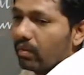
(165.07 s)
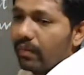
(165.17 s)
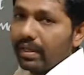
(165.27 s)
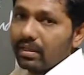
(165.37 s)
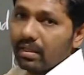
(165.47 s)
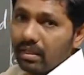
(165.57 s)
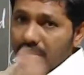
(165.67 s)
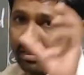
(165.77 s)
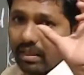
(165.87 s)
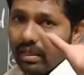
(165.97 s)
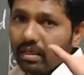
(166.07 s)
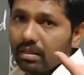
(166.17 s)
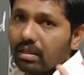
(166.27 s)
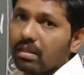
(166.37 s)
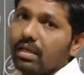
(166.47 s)
with the
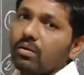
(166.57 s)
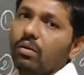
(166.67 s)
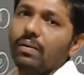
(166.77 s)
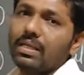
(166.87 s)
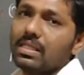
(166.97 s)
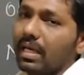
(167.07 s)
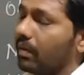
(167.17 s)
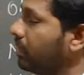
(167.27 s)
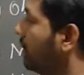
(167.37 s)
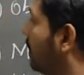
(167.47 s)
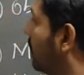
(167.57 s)
vowel sound,